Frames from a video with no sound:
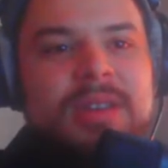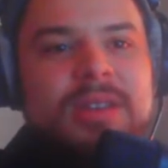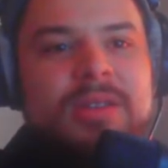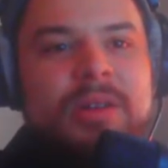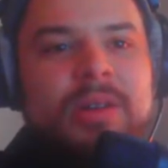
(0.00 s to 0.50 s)

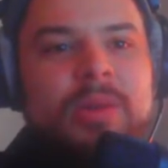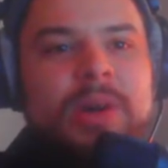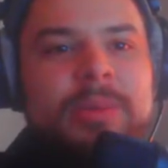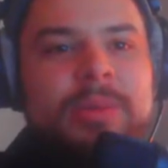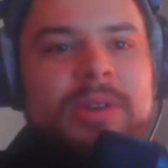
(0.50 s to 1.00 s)
Darker
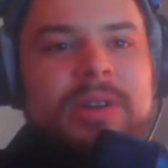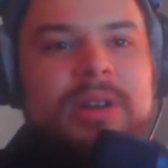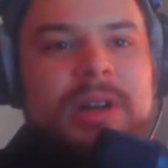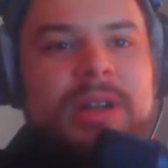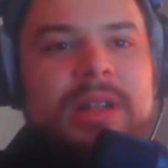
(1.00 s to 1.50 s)
white beer.
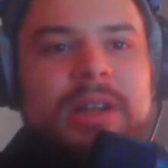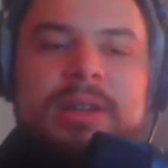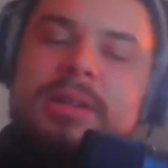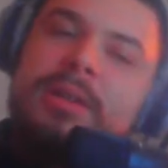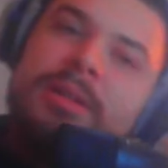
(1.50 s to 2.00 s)
I
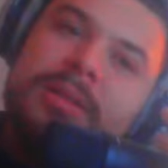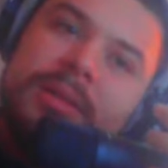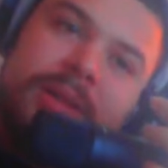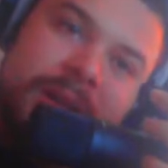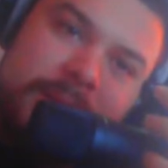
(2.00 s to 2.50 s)
like
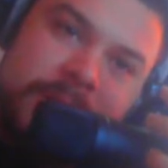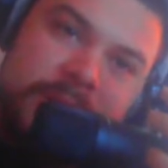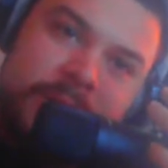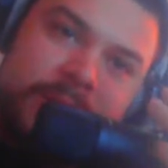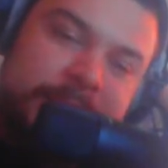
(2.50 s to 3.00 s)
in
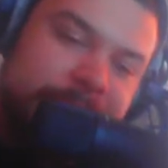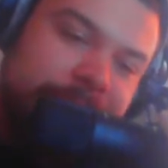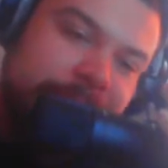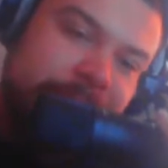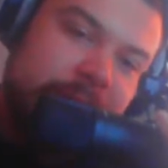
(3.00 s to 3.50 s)
between.
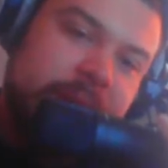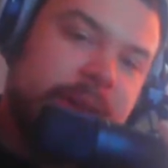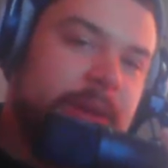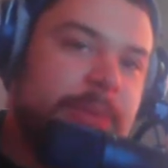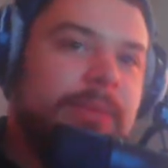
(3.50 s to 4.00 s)

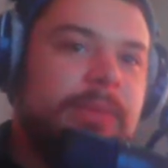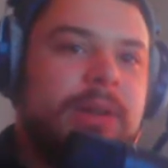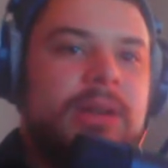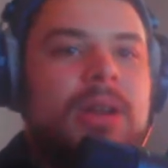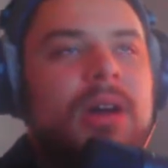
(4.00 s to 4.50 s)

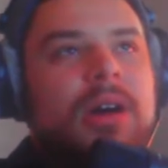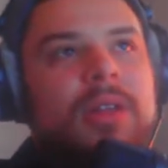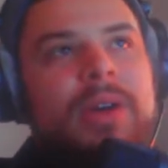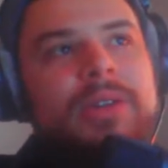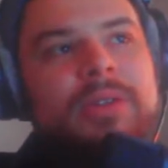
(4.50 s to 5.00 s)

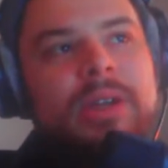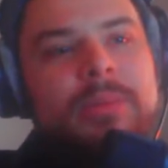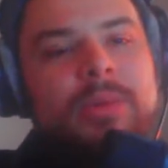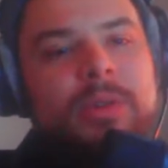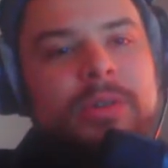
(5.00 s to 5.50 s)
Although I do
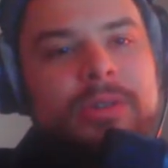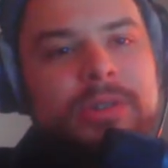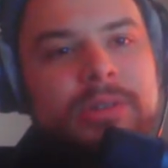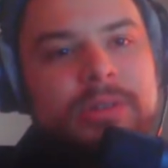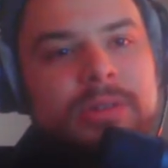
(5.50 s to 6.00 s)
like porters.